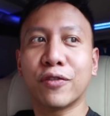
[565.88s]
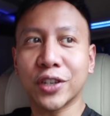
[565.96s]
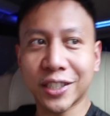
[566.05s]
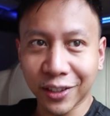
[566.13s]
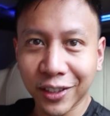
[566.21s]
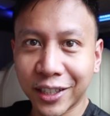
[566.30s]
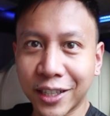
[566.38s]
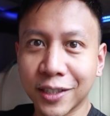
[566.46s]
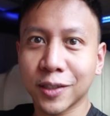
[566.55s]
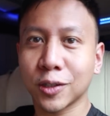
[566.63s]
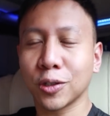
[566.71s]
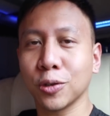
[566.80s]

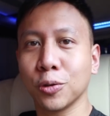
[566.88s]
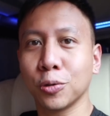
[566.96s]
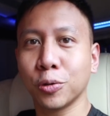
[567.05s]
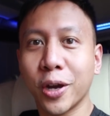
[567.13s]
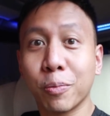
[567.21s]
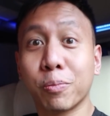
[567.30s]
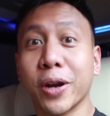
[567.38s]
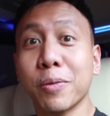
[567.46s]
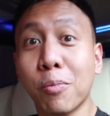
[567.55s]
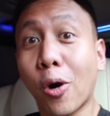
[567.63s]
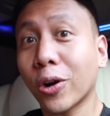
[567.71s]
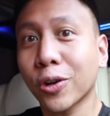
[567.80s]
facilities to bring
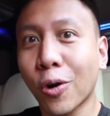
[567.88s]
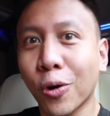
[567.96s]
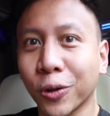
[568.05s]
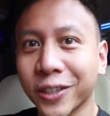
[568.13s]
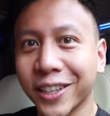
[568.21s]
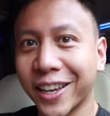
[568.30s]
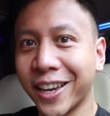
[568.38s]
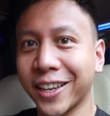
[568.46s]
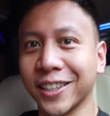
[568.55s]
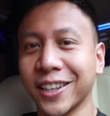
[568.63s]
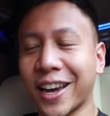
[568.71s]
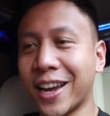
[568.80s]
more gold
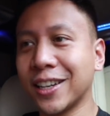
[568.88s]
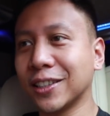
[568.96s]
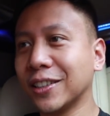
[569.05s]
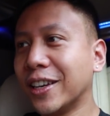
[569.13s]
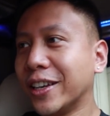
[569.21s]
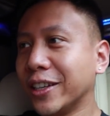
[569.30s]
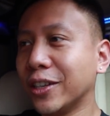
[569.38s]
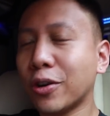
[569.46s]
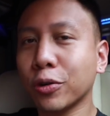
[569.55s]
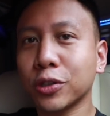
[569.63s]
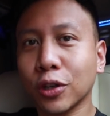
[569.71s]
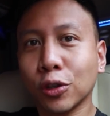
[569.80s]
in and, you
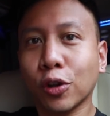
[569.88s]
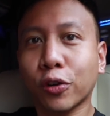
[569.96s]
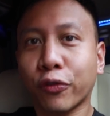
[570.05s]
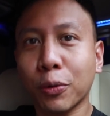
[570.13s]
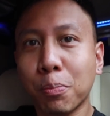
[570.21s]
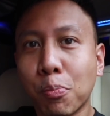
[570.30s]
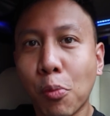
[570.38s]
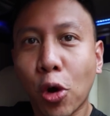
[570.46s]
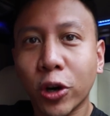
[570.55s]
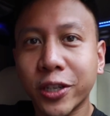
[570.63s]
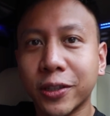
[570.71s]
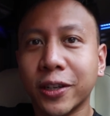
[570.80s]
know, look for
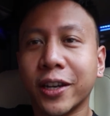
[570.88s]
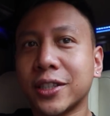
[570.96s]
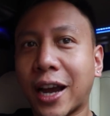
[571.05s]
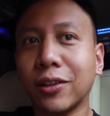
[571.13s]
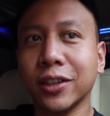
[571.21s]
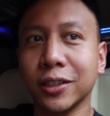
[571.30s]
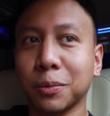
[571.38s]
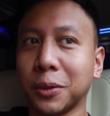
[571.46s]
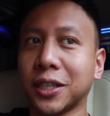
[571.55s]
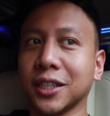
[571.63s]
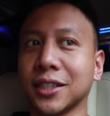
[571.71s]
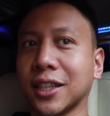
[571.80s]
more talent,
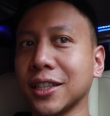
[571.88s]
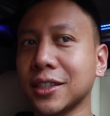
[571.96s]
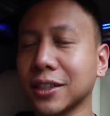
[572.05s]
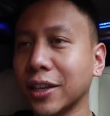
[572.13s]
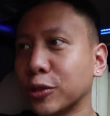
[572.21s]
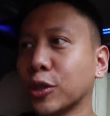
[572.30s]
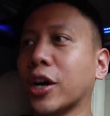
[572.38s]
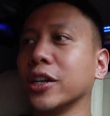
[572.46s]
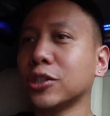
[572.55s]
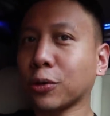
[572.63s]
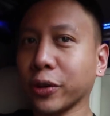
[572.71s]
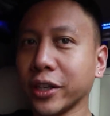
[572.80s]
because this
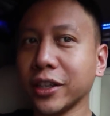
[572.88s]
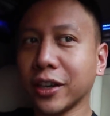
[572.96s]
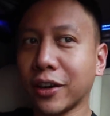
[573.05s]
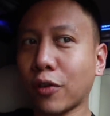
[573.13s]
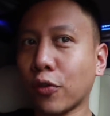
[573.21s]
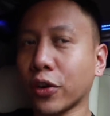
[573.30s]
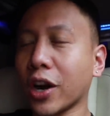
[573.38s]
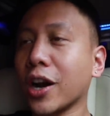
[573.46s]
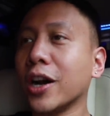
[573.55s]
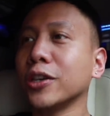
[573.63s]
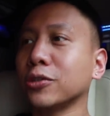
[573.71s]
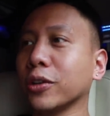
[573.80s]
country of over
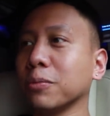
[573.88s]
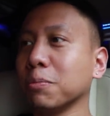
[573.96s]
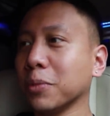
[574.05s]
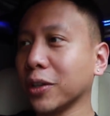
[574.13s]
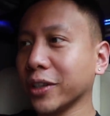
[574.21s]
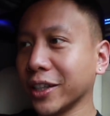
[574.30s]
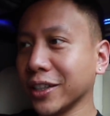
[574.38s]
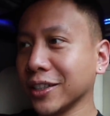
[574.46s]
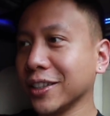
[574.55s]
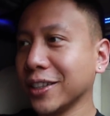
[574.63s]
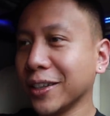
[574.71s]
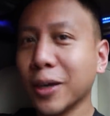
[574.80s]
100
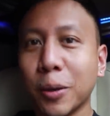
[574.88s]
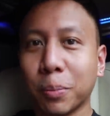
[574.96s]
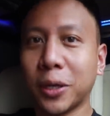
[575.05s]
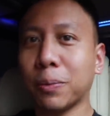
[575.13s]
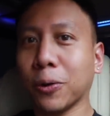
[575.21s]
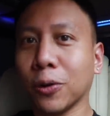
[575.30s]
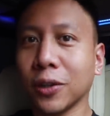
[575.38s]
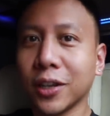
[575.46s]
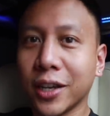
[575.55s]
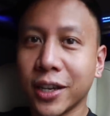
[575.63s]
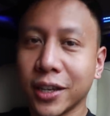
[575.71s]
million people